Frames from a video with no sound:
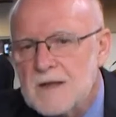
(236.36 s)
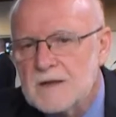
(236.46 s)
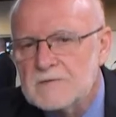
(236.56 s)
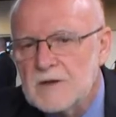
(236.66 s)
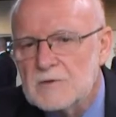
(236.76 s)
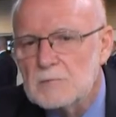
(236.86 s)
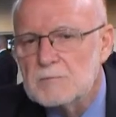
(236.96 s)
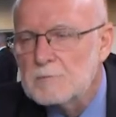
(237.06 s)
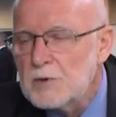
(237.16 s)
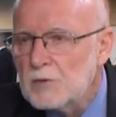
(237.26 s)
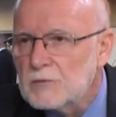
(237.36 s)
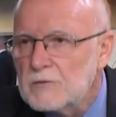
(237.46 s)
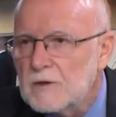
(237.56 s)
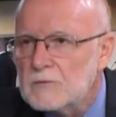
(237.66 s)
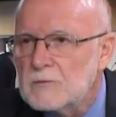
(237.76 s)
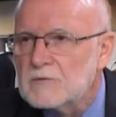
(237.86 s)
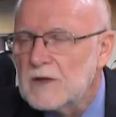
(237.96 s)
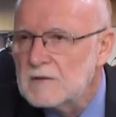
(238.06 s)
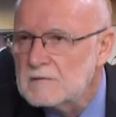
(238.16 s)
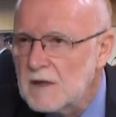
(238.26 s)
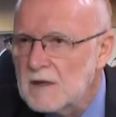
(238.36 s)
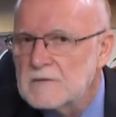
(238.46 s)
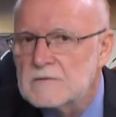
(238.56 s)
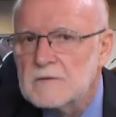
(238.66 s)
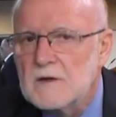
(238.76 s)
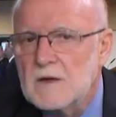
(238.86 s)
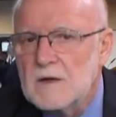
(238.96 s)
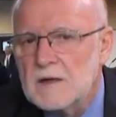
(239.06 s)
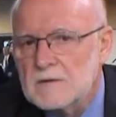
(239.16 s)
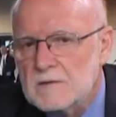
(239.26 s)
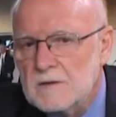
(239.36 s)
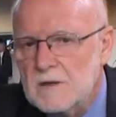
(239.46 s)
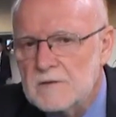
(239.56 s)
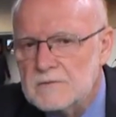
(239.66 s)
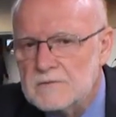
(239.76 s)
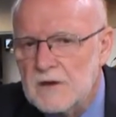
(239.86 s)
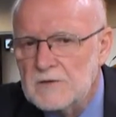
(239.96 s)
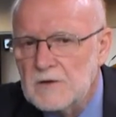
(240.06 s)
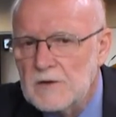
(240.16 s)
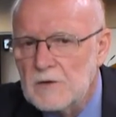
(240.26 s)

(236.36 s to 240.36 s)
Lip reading: let's say, to propose, to set the dates, and as far as I